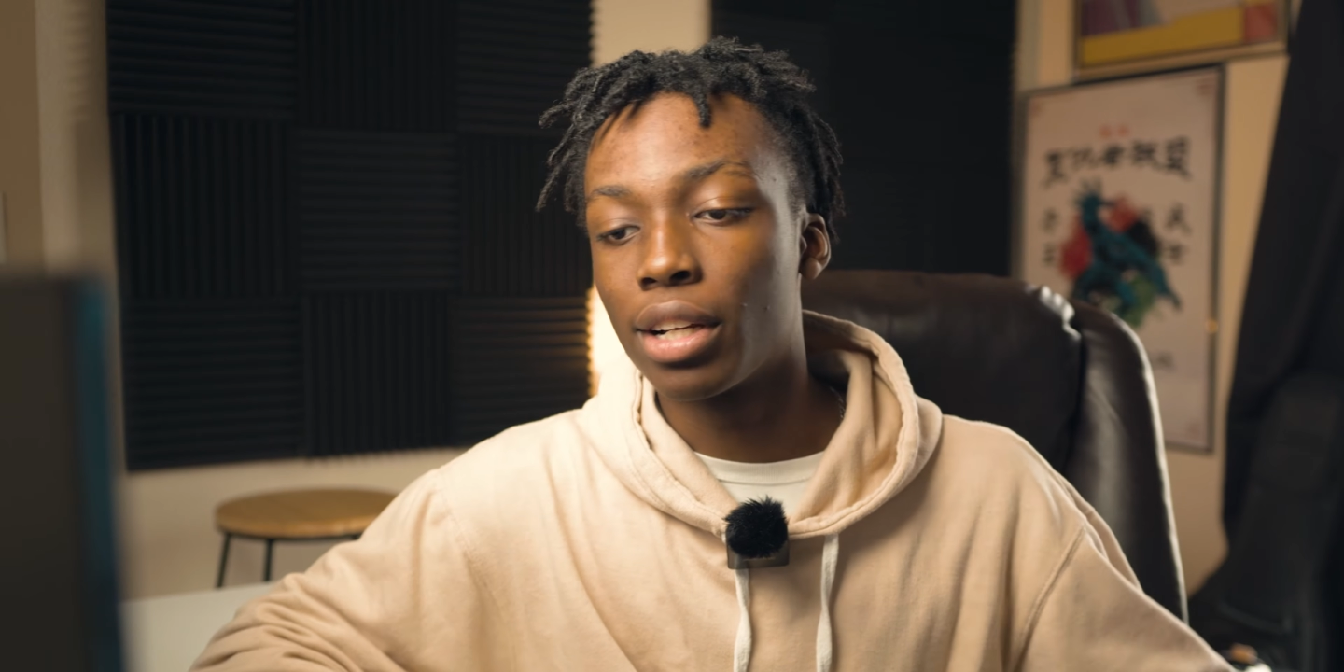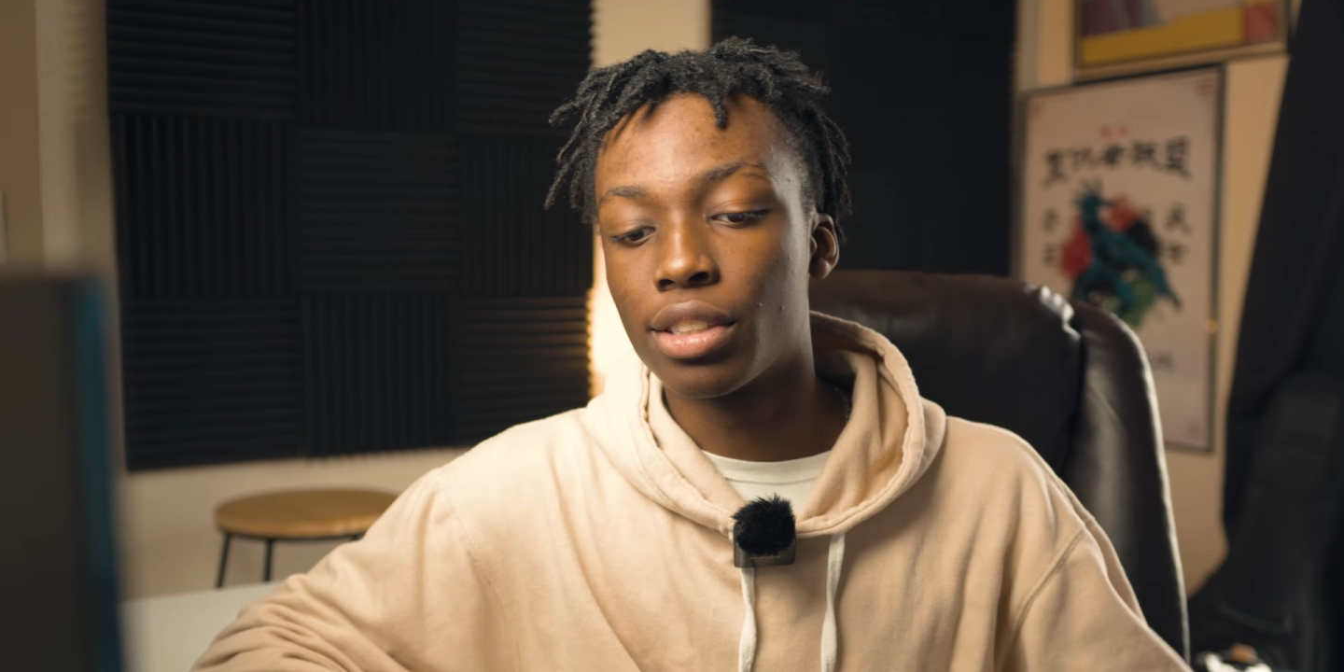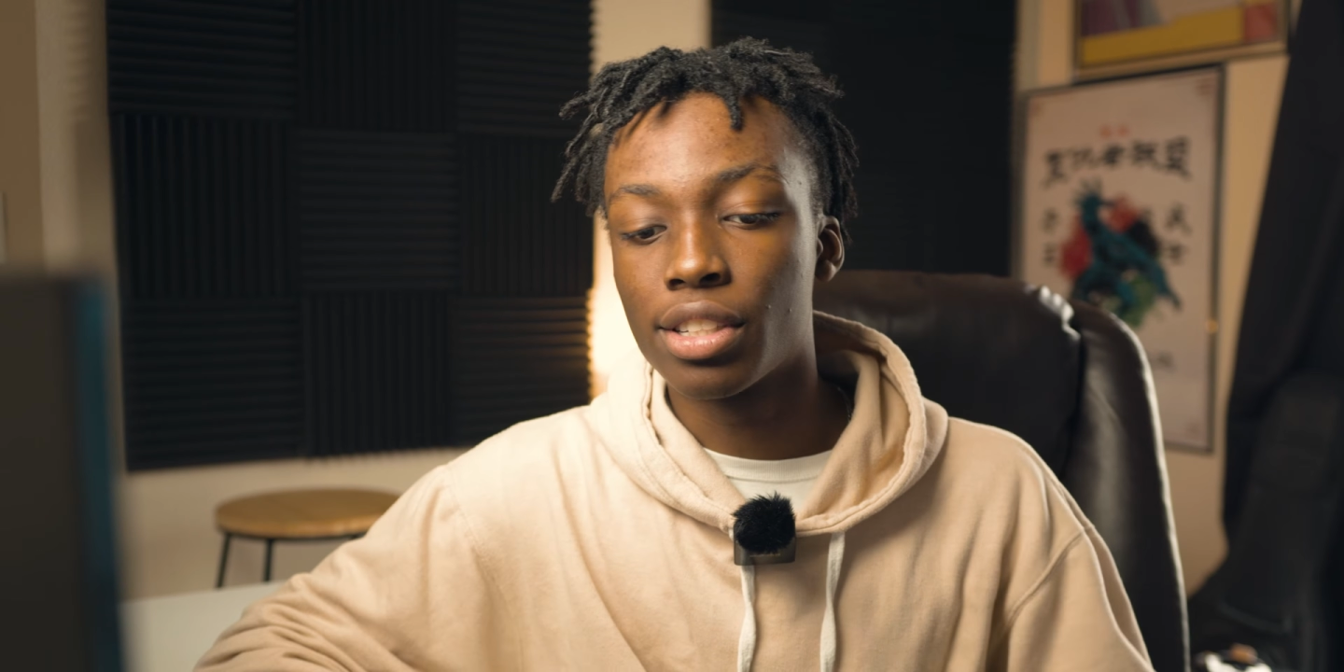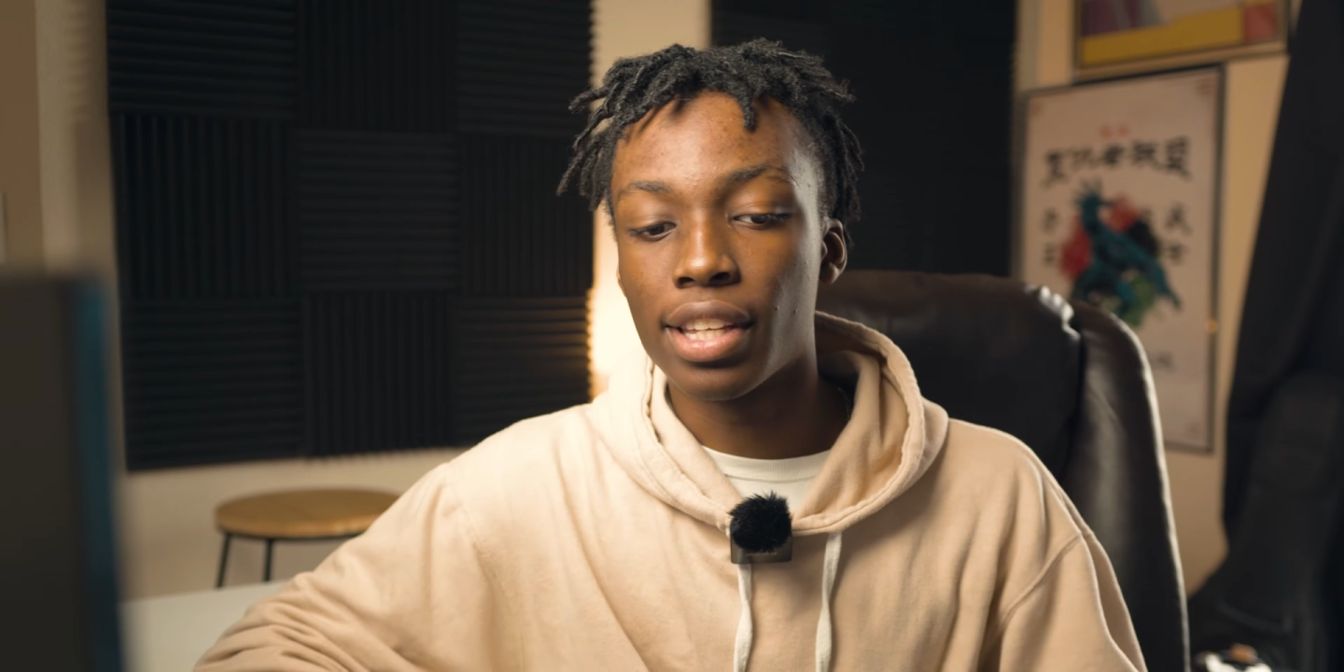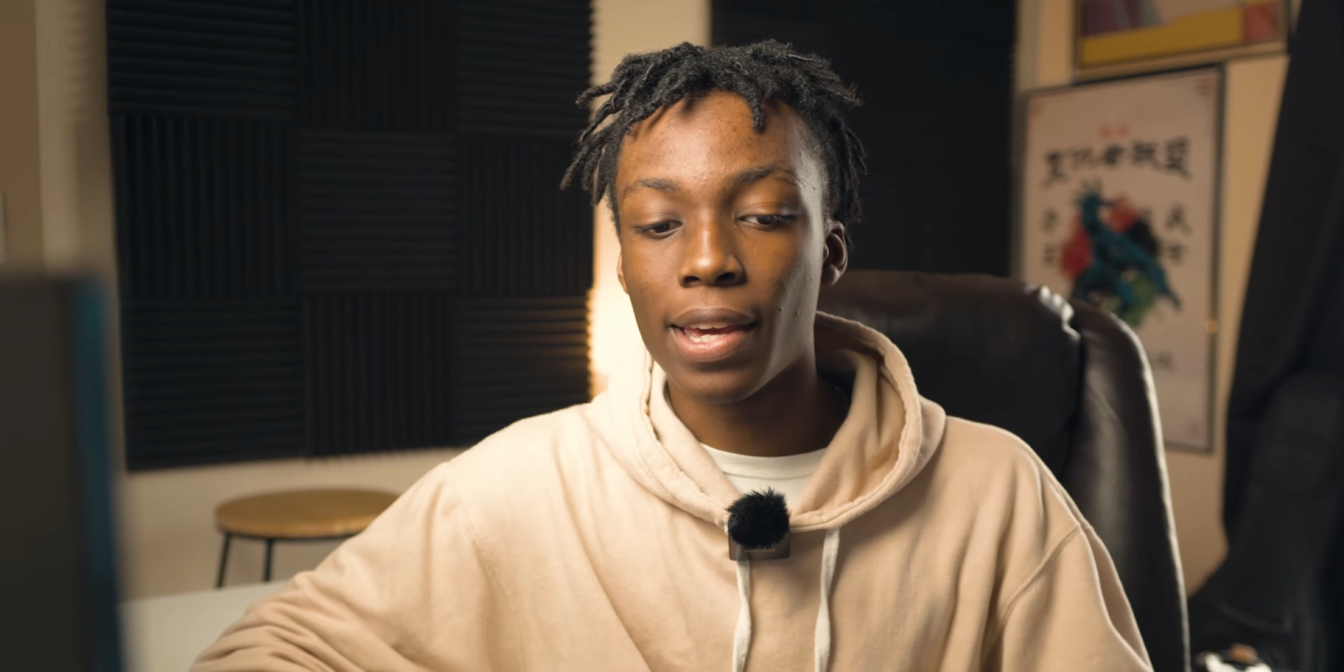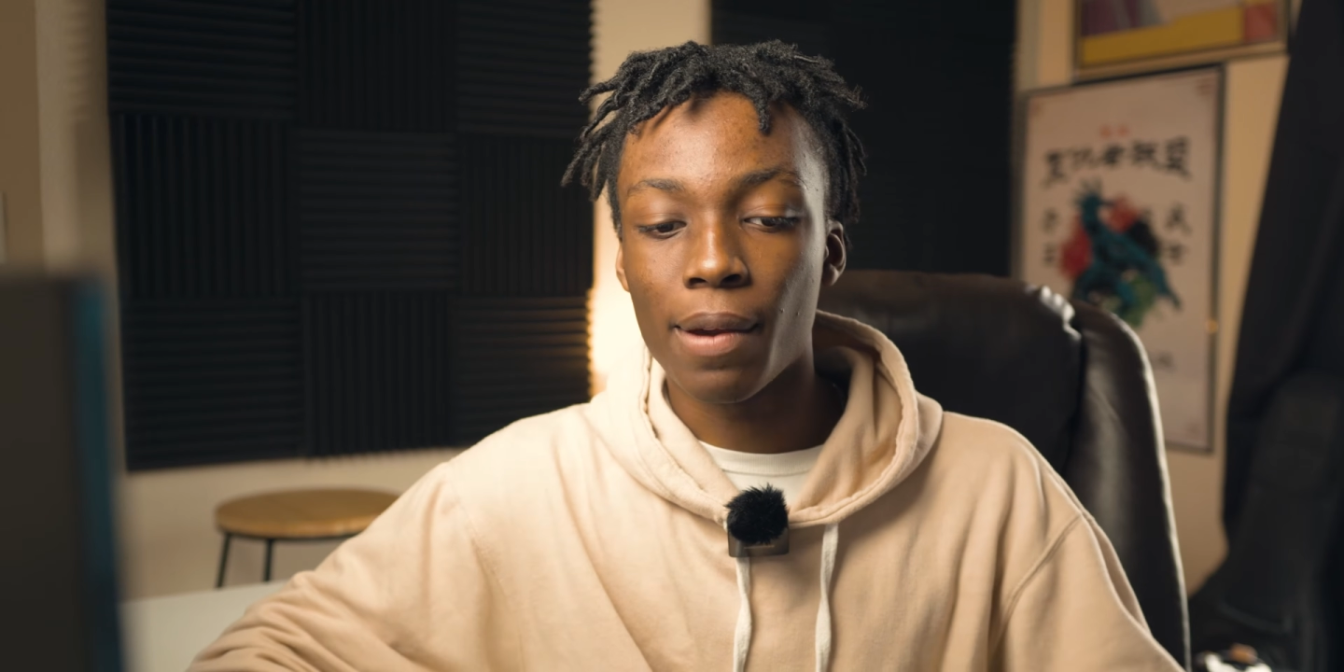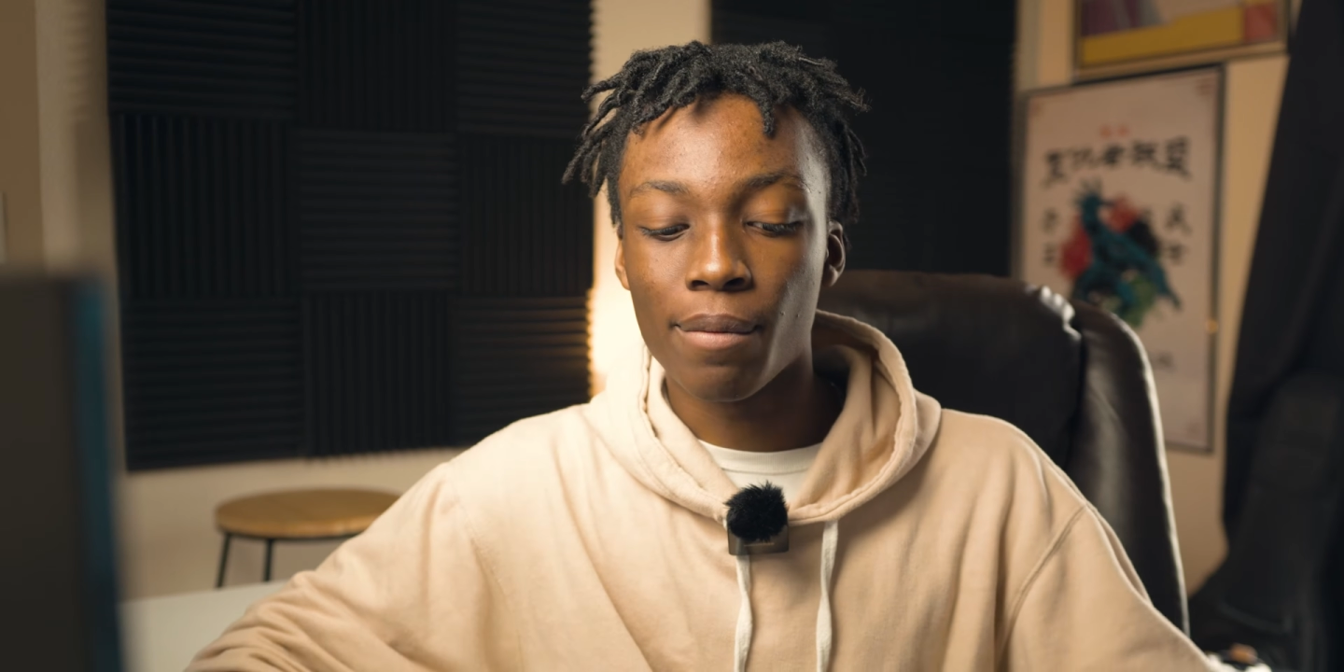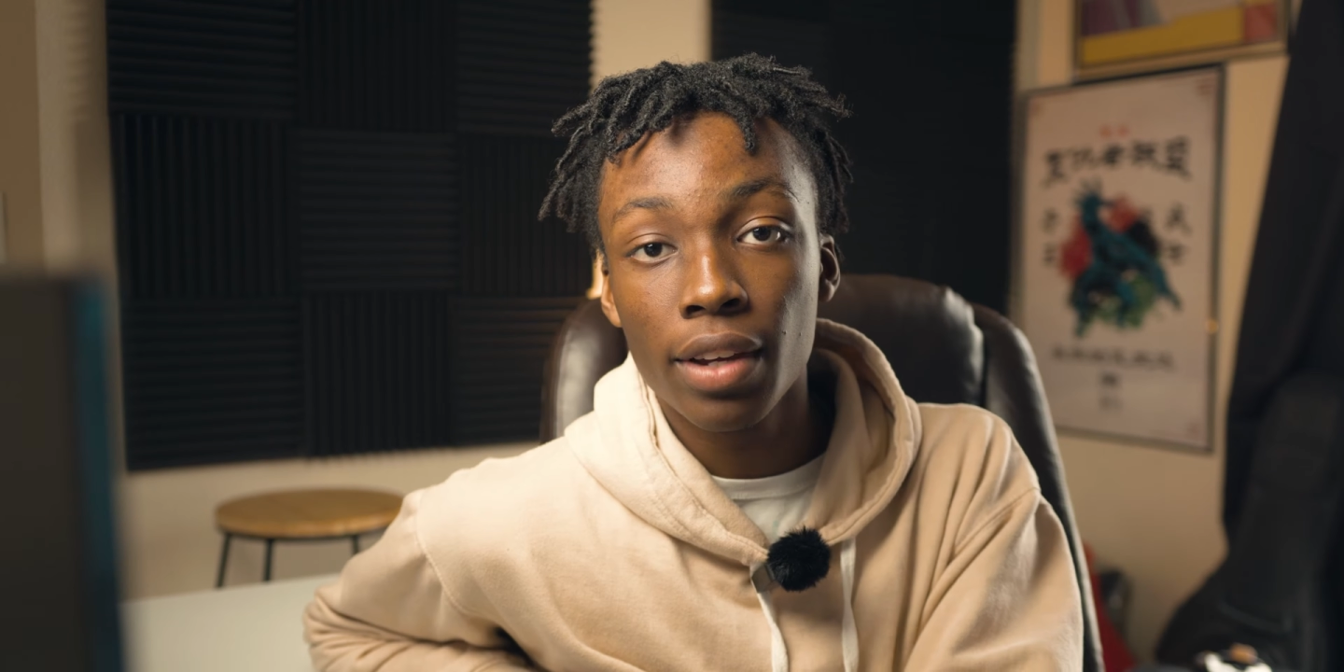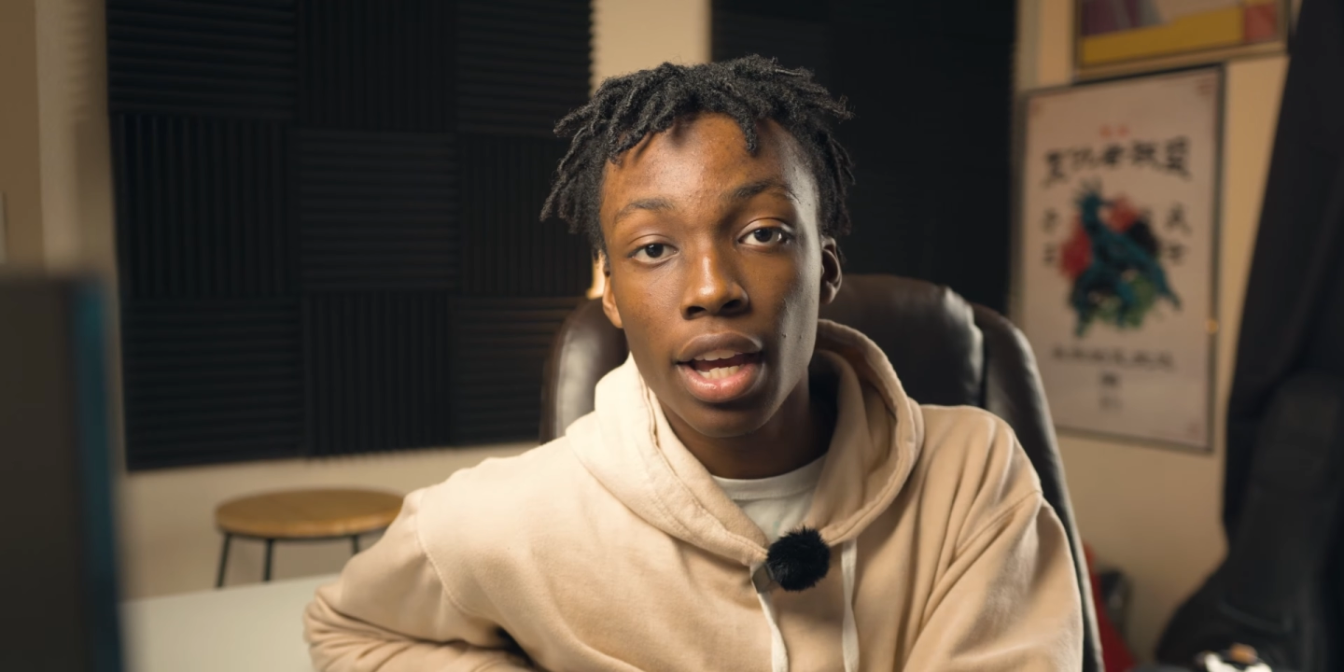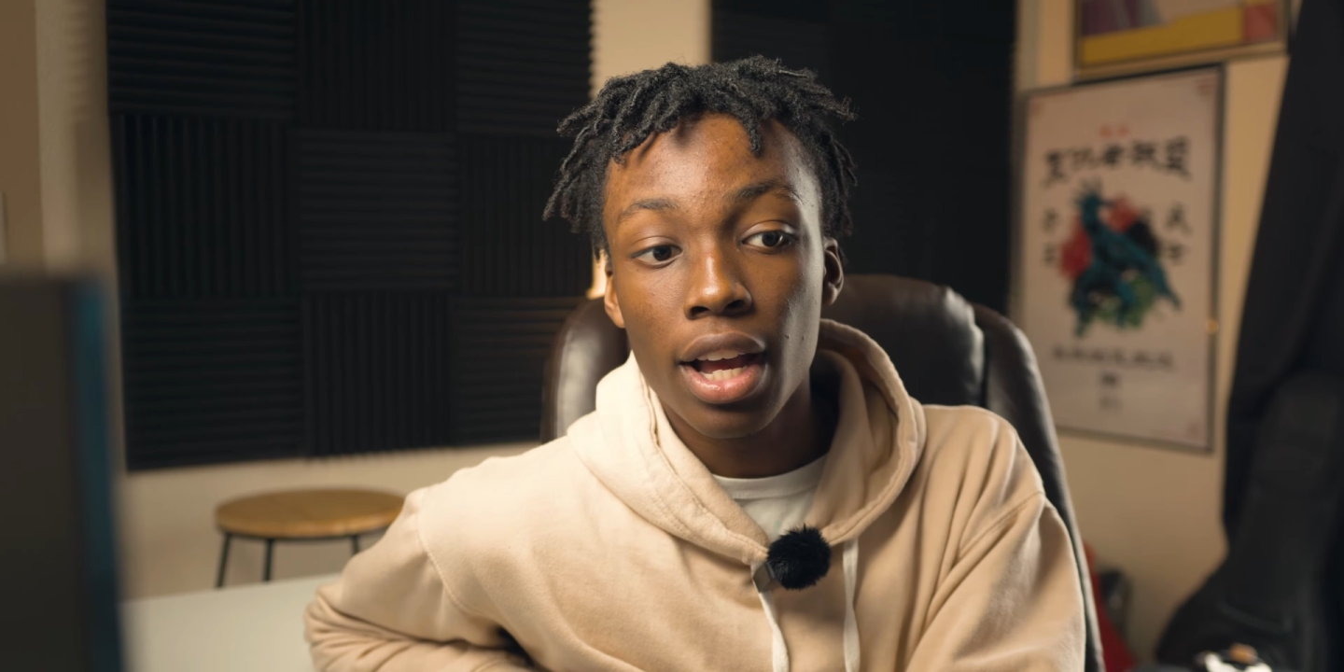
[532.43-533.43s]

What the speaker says: was just saying,